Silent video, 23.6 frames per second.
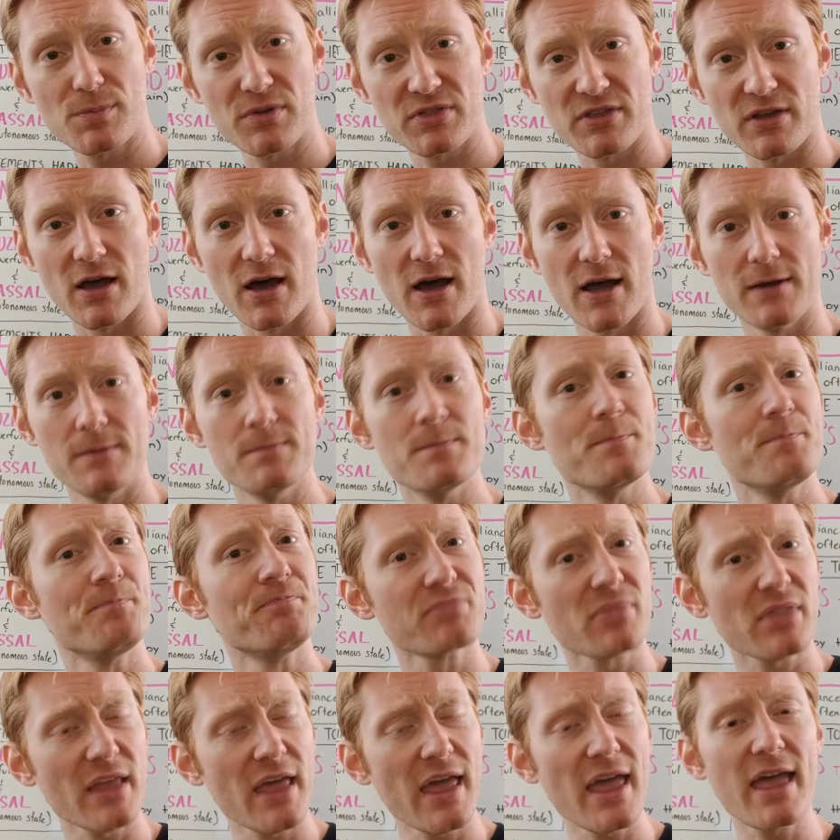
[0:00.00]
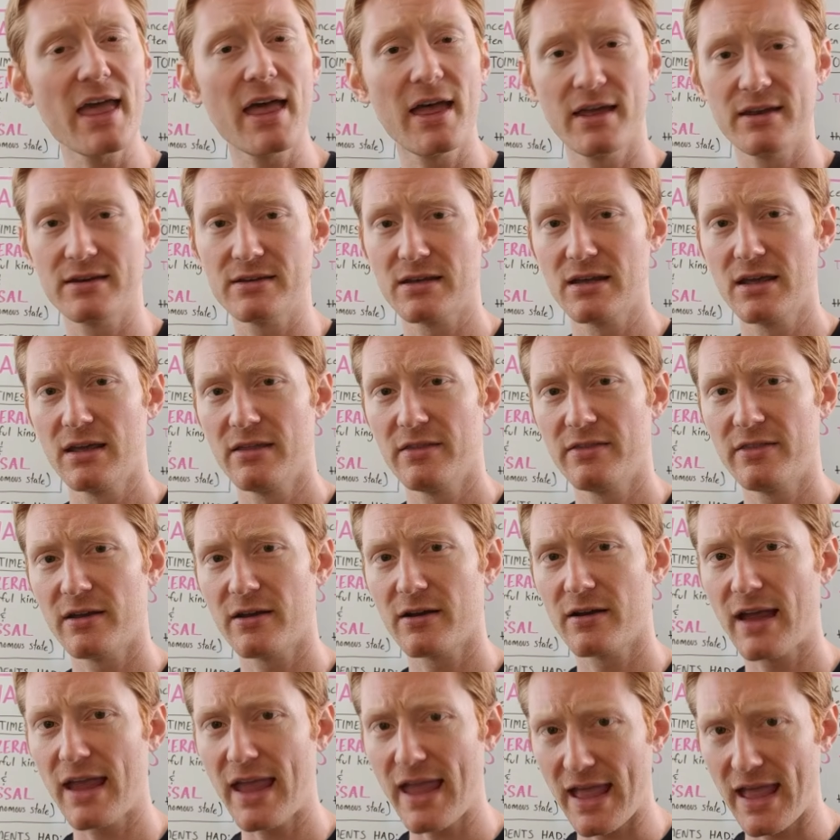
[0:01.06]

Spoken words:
with God and their